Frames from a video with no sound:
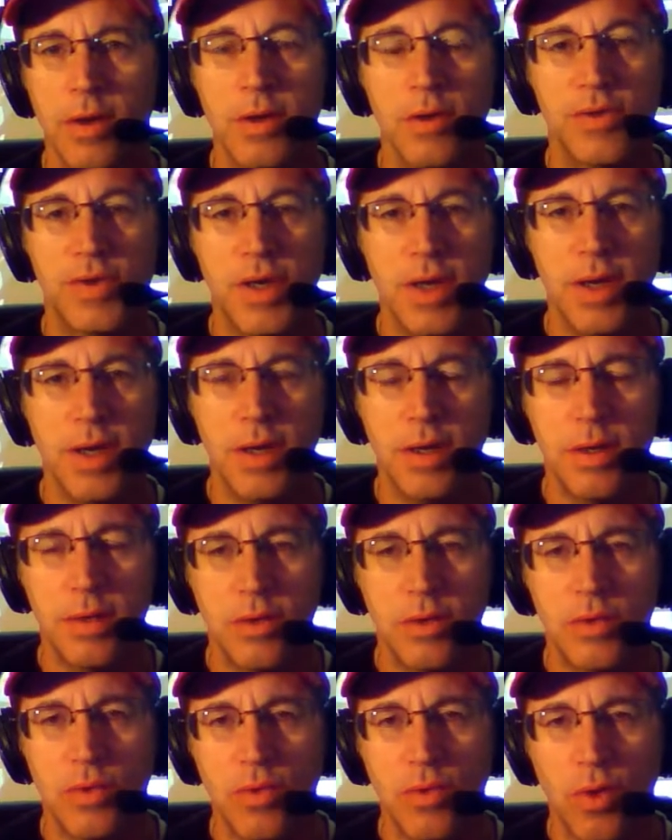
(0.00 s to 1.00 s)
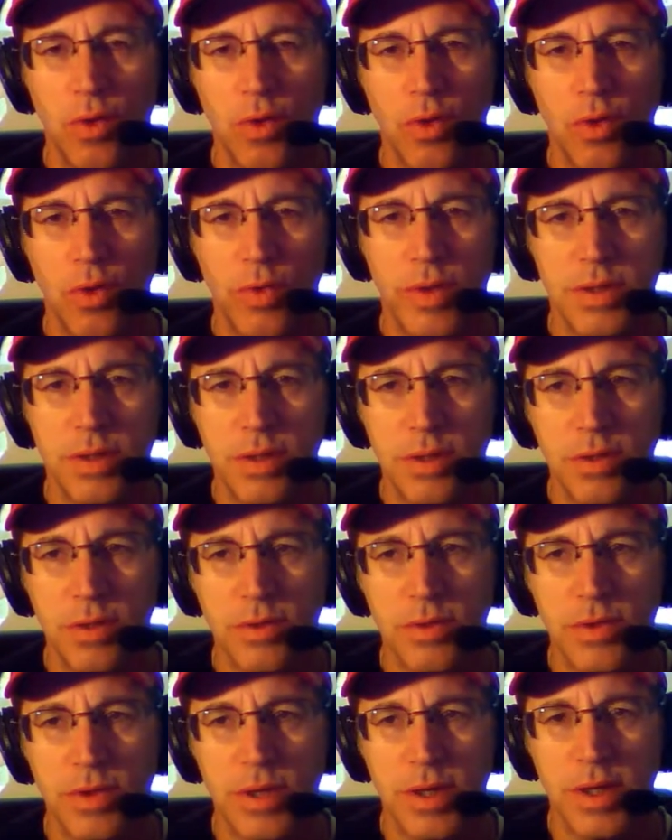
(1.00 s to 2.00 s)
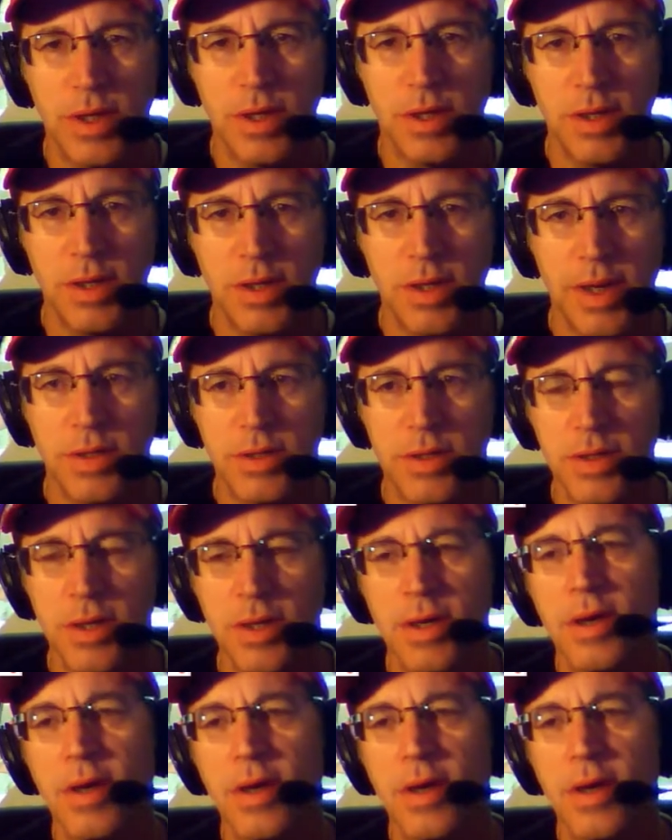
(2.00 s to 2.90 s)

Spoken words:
You'll see the stories, you'll see links,